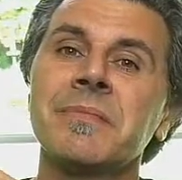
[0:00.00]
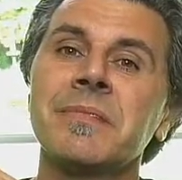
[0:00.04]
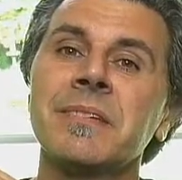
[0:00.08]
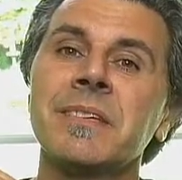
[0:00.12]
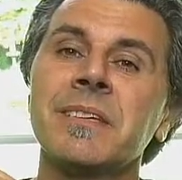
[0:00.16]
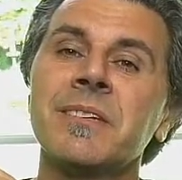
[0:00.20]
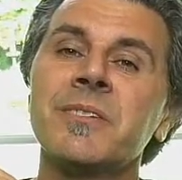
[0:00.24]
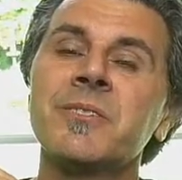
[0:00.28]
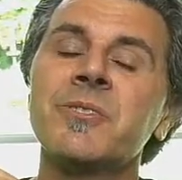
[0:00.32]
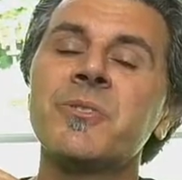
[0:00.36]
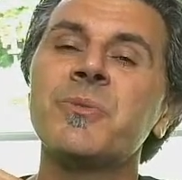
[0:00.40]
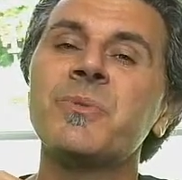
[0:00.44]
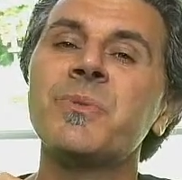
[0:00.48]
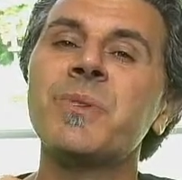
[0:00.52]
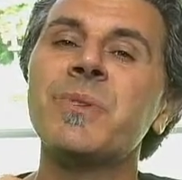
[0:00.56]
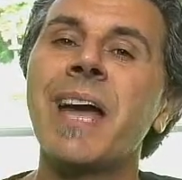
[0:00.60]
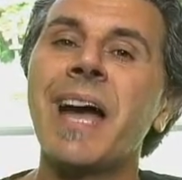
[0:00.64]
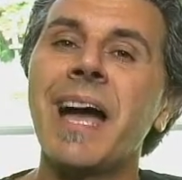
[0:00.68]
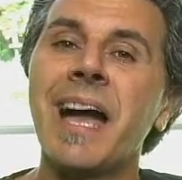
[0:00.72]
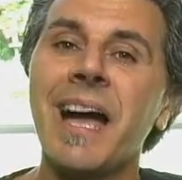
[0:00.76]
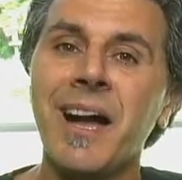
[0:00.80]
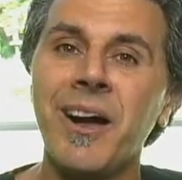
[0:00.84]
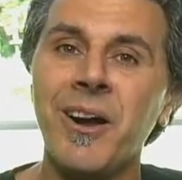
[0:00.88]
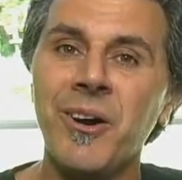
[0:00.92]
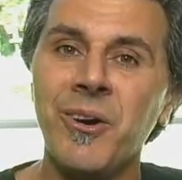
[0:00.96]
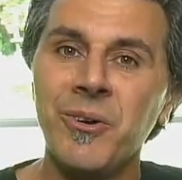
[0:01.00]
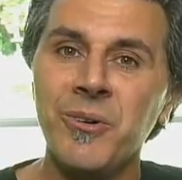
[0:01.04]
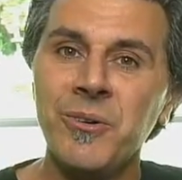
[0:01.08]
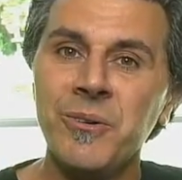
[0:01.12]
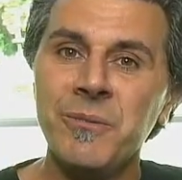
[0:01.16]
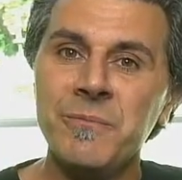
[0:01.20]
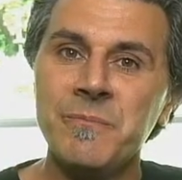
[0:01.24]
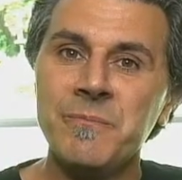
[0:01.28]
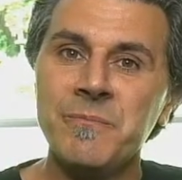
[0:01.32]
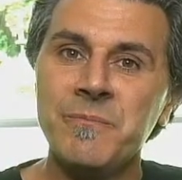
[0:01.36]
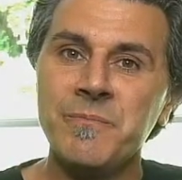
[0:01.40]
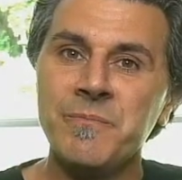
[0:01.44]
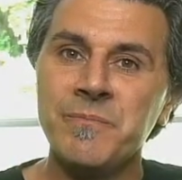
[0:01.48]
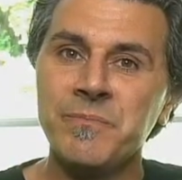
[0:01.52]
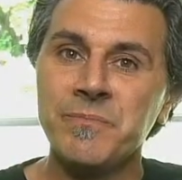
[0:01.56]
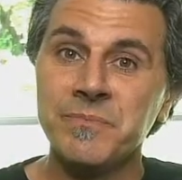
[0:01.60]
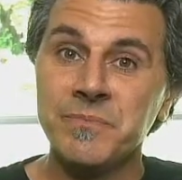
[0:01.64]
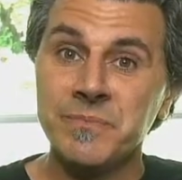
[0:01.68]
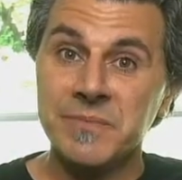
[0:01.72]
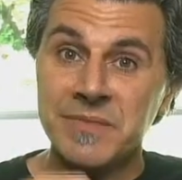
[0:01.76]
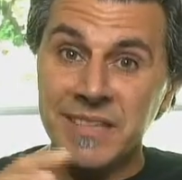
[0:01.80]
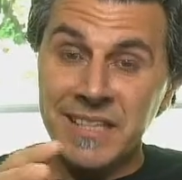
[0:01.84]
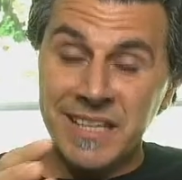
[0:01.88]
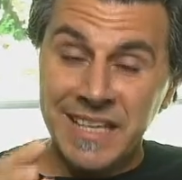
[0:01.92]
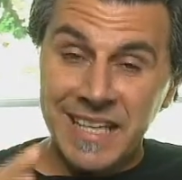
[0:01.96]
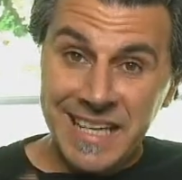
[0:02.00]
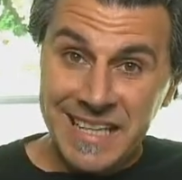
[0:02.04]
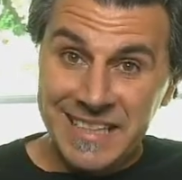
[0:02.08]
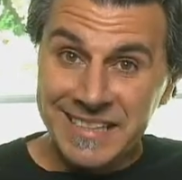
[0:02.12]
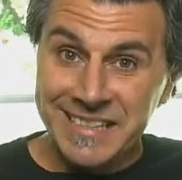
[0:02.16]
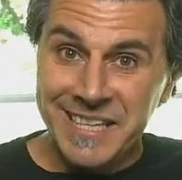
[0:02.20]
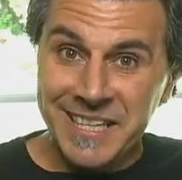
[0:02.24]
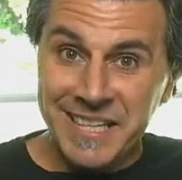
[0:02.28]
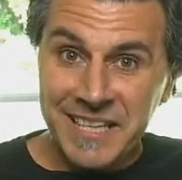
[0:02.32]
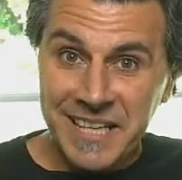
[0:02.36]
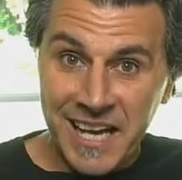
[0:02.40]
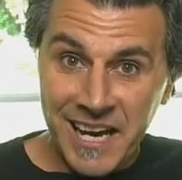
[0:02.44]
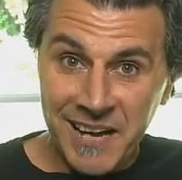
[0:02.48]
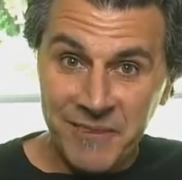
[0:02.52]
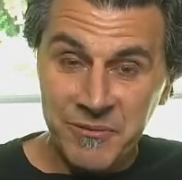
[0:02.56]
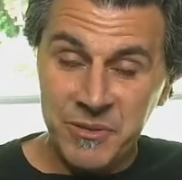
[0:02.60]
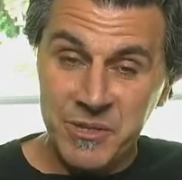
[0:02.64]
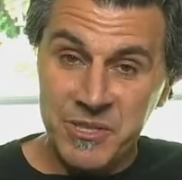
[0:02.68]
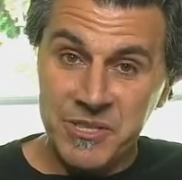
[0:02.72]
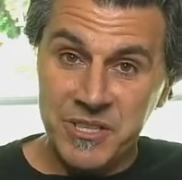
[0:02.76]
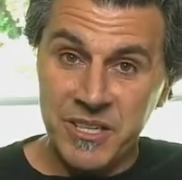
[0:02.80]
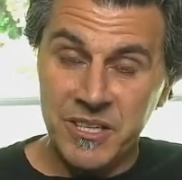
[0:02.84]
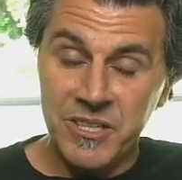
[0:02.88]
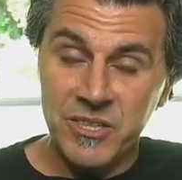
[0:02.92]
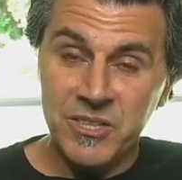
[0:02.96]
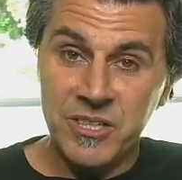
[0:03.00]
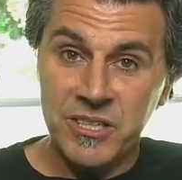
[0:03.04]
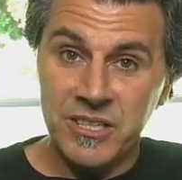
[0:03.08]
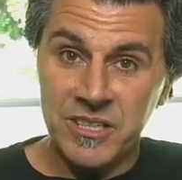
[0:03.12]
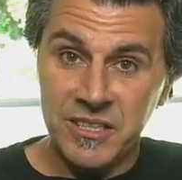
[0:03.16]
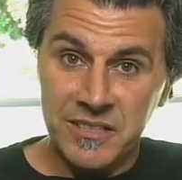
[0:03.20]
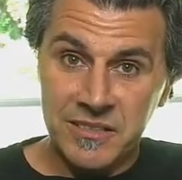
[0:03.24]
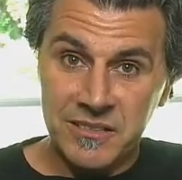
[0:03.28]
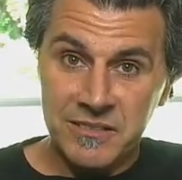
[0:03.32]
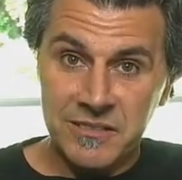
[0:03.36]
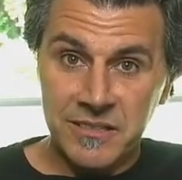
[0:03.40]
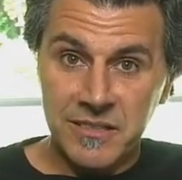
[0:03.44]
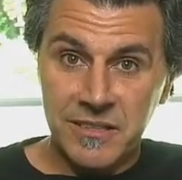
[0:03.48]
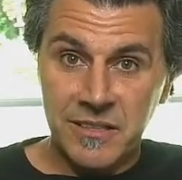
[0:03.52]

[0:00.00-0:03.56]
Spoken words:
So now, into the conversation